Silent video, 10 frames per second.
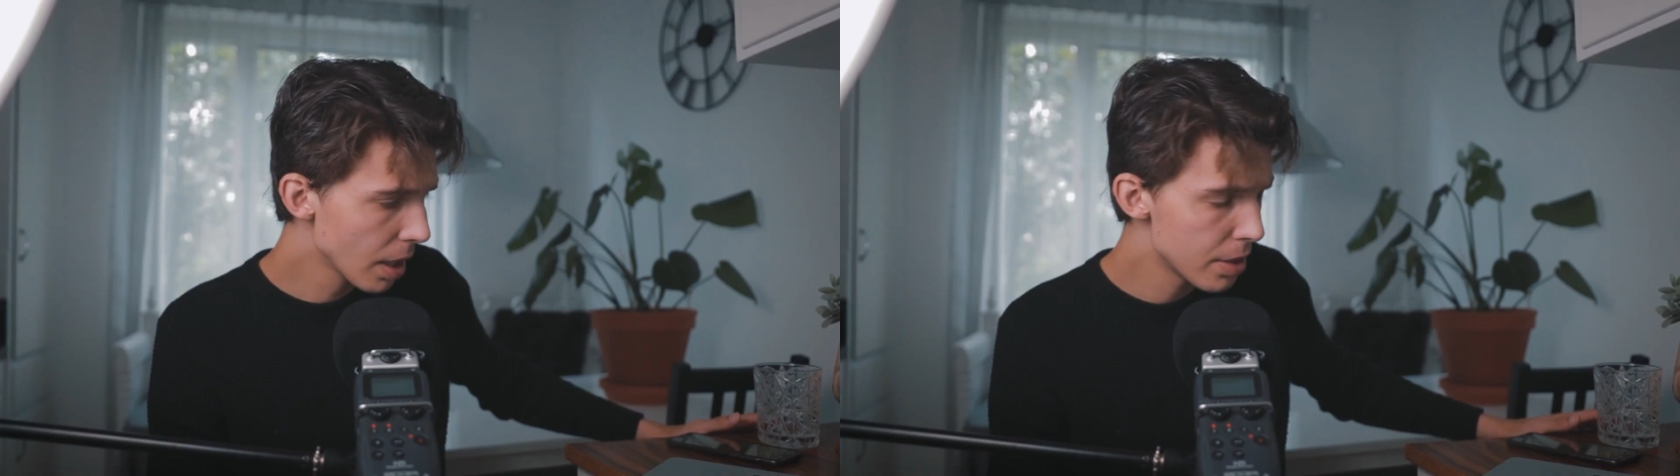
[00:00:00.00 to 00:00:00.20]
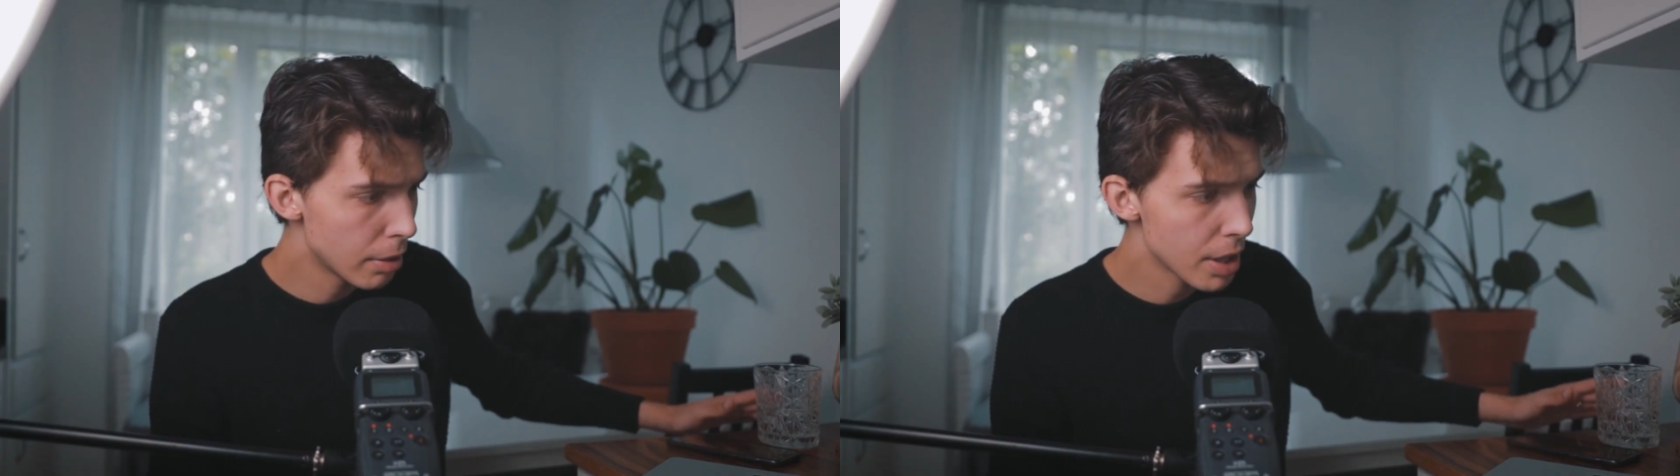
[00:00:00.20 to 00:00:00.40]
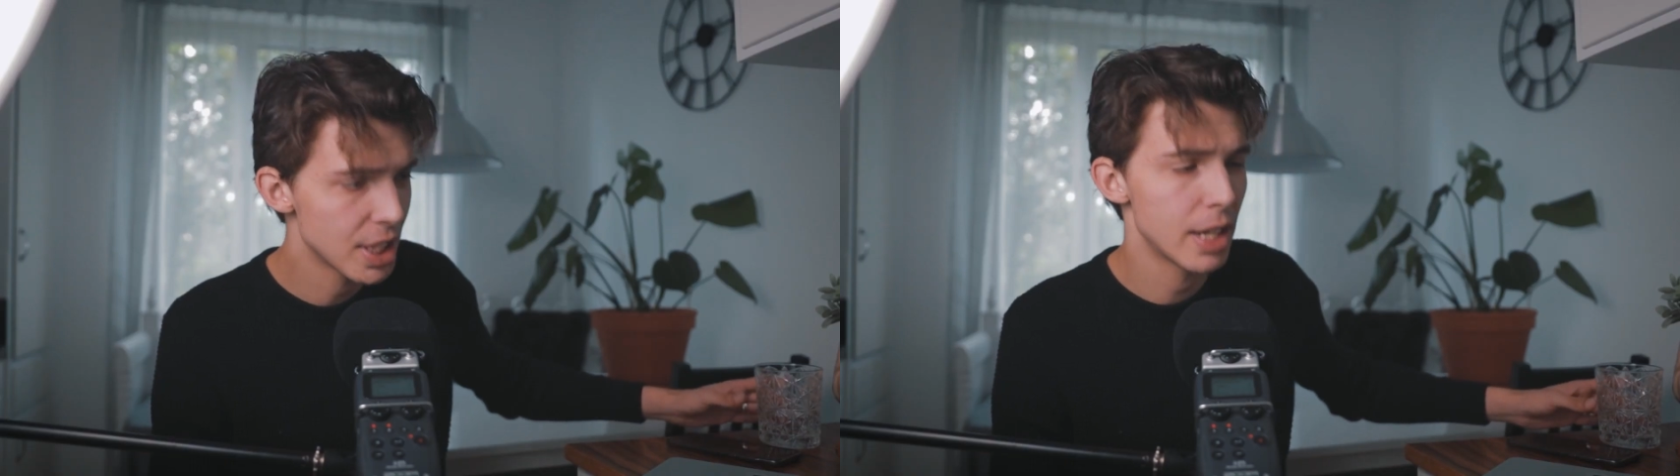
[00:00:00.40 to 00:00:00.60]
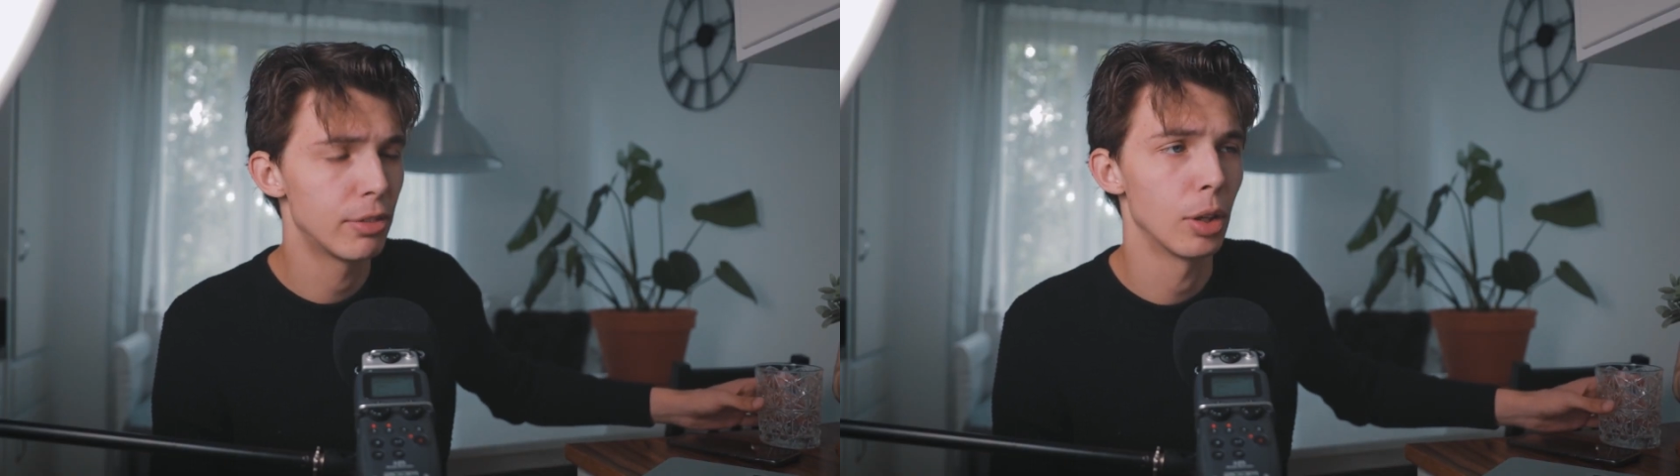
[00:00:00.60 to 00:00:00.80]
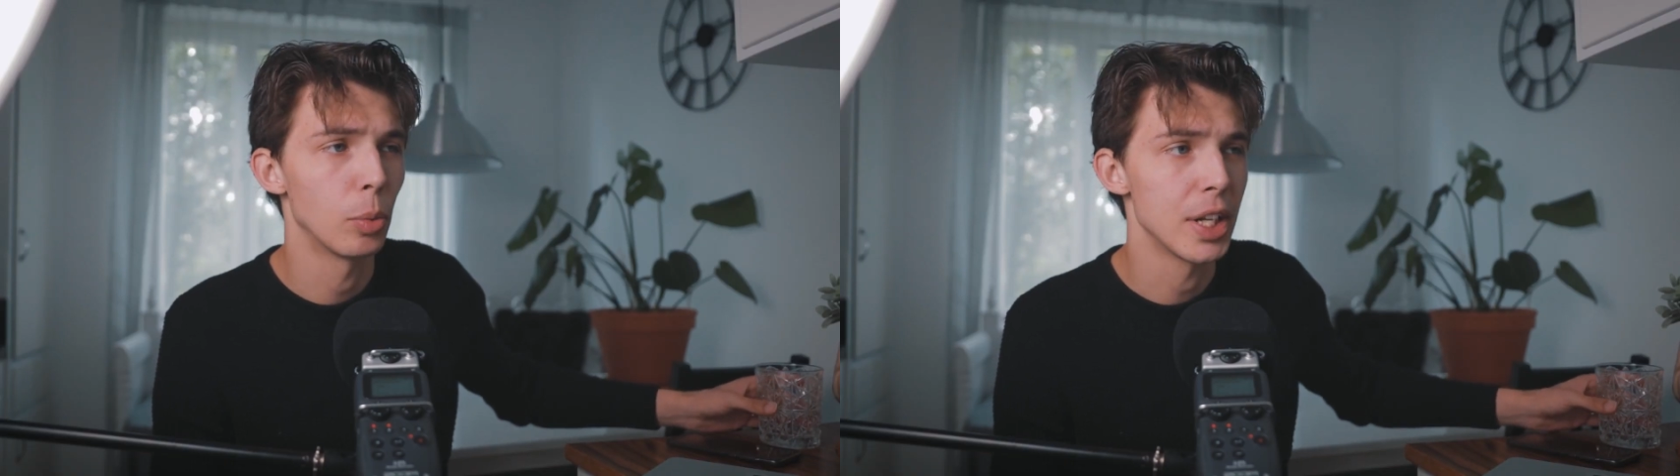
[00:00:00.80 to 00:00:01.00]
There are
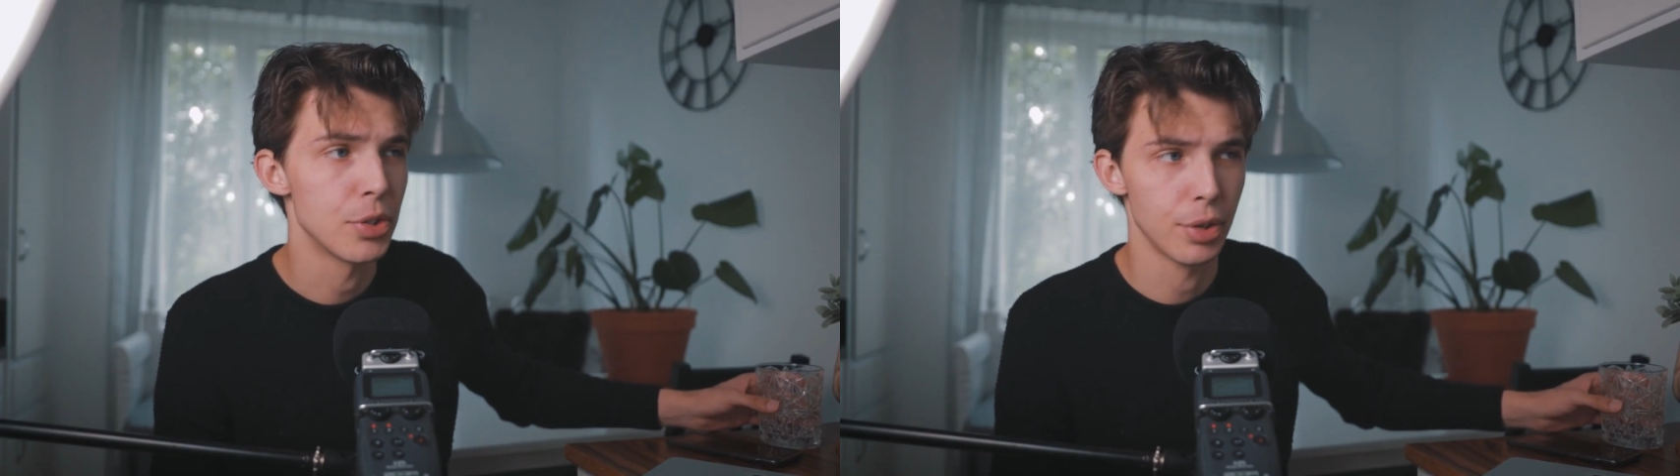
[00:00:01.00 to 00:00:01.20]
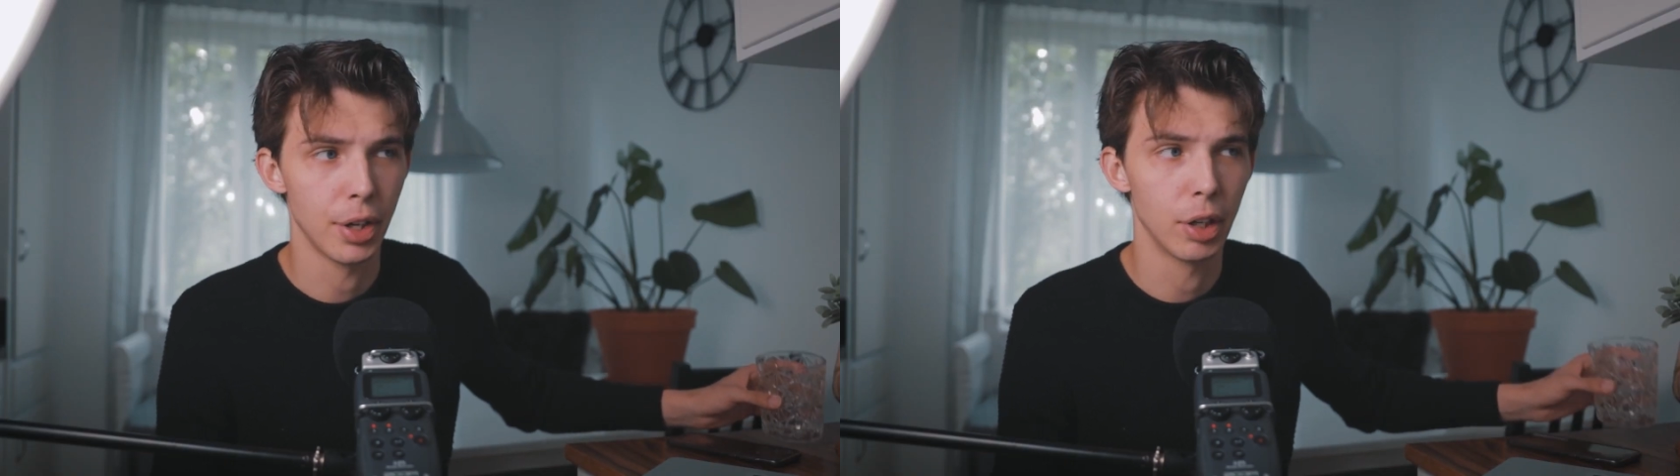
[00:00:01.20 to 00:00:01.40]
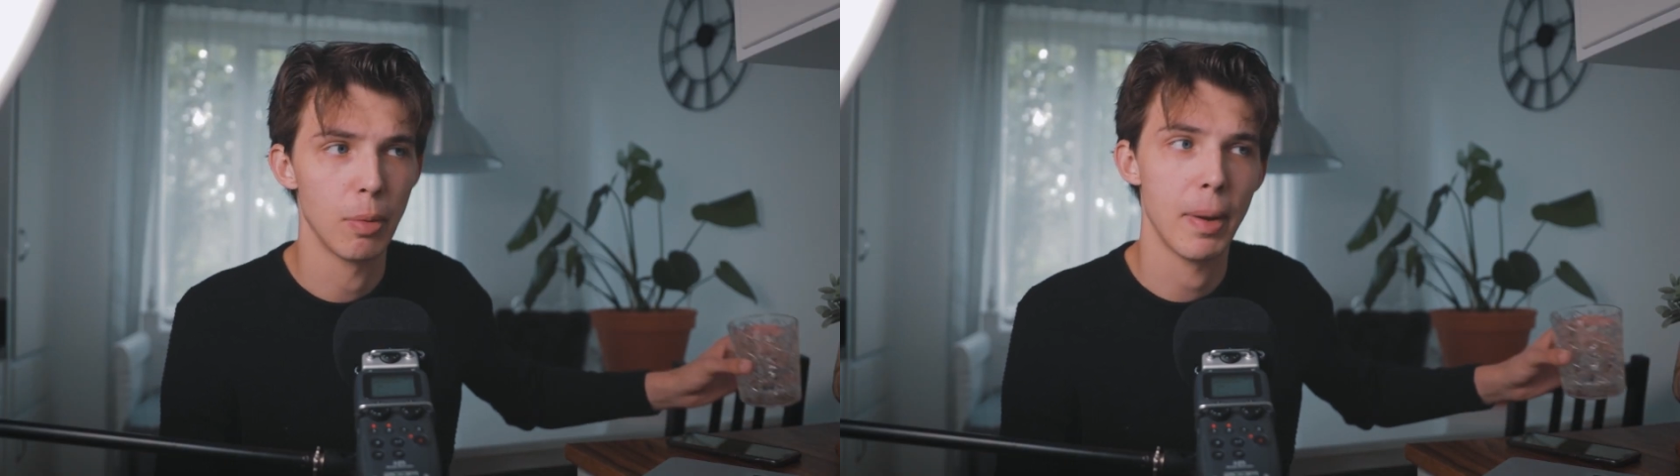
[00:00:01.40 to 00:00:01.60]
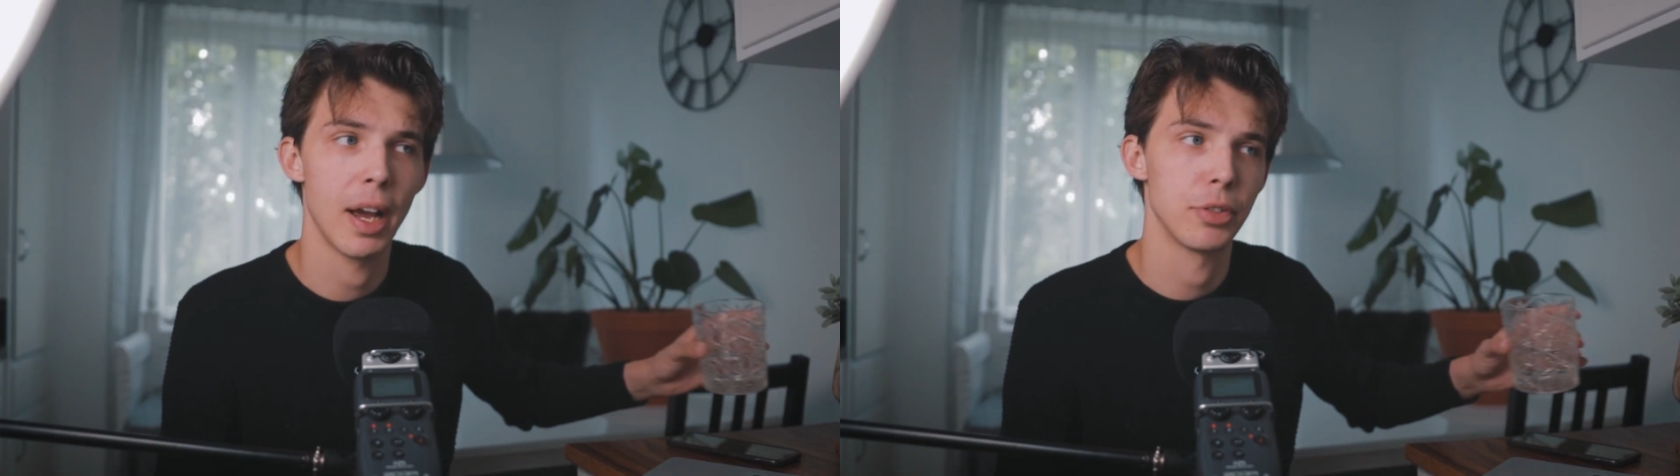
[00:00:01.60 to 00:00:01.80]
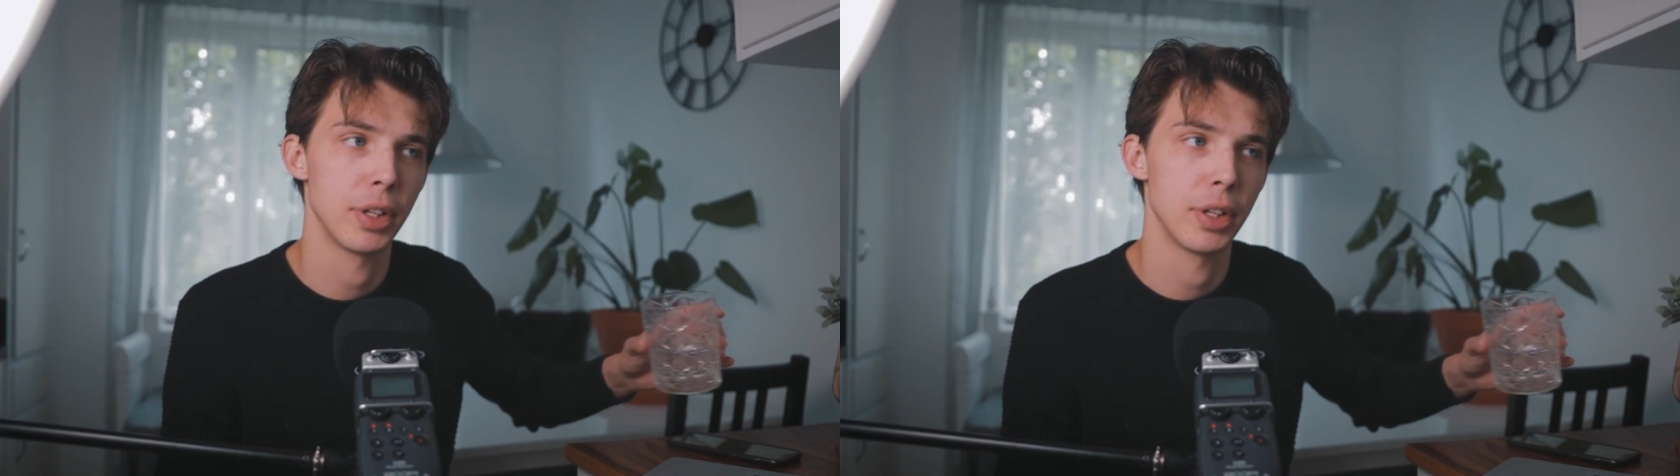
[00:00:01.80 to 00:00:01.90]
several ways you can go about